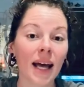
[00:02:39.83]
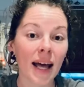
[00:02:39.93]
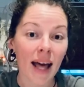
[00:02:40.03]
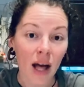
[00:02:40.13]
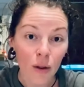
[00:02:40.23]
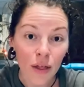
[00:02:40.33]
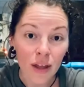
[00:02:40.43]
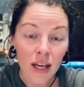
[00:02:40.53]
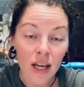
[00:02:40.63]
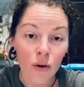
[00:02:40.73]
healthy
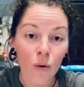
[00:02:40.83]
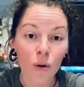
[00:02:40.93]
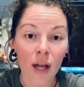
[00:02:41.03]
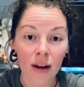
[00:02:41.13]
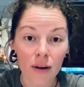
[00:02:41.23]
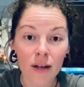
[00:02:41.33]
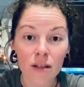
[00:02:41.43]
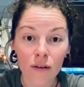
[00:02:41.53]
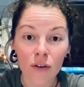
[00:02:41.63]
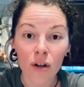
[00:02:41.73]
in all areas
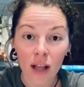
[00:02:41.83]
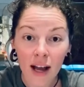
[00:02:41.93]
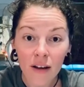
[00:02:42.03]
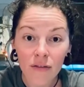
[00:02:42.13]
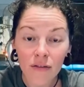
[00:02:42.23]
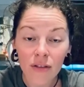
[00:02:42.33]
of your life,